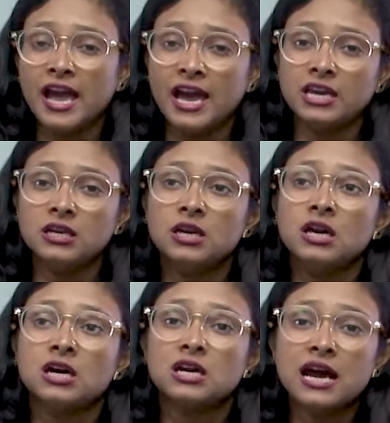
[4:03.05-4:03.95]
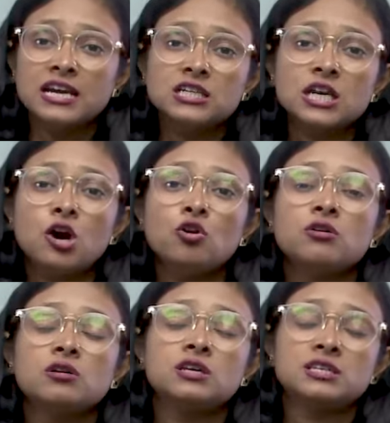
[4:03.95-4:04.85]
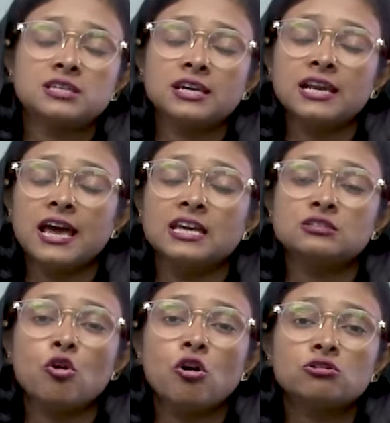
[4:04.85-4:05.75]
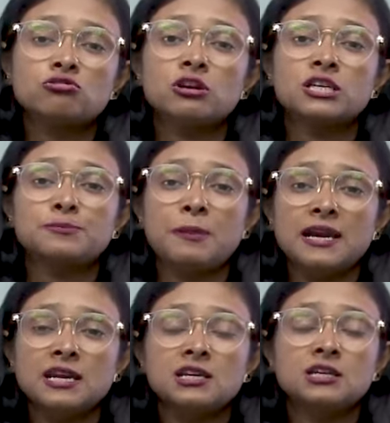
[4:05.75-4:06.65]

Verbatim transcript: And right now Israel has also expanded